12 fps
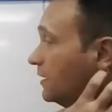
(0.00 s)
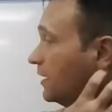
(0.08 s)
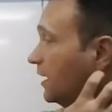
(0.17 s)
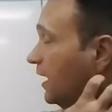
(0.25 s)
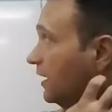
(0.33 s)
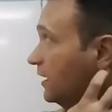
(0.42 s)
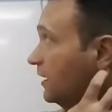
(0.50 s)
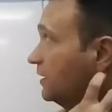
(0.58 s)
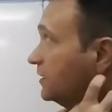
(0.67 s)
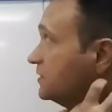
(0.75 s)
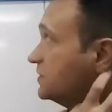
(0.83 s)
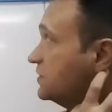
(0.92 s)
Okay,
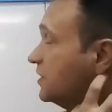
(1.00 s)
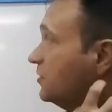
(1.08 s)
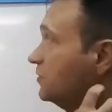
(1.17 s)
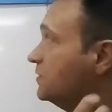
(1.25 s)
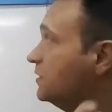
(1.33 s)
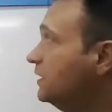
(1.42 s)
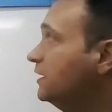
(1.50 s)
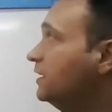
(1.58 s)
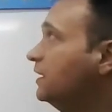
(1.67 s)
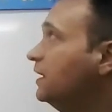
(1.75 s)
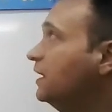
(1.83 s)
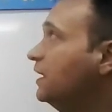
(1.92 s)
so
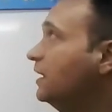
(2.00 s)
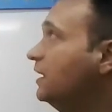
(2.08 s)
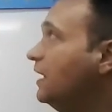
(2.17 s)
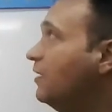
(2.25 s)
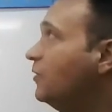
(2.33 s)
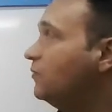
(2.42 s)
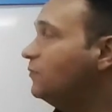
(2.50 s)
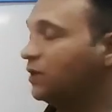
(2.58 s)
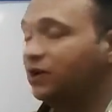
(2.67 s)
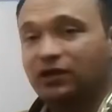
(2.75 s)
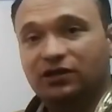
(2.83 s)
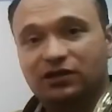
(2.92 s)
now what
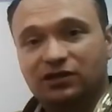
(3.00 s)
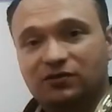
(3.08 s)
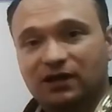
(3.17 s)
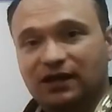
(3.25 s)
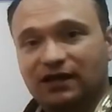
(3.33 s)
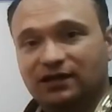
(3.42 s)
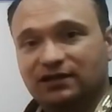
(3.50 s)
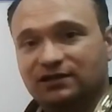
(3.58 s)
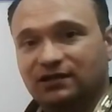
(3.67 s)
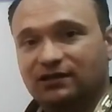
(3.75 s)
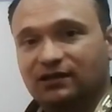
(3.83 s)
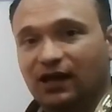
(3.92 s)
we're going to do
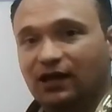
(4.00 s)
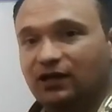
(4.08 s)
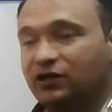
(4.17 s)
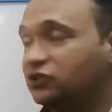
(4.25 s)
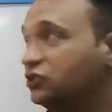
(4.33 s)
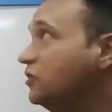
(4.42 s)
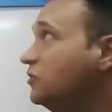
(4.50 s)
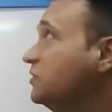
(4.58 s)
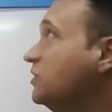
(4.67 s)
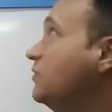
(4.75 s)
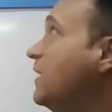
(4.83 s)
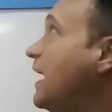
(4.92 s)
is I'm going to show
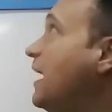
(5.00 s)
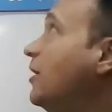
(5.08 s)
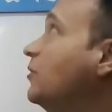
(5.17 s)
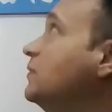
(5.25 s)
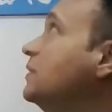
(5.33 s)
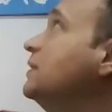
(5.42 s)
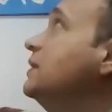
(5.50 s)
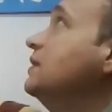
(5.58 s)
you how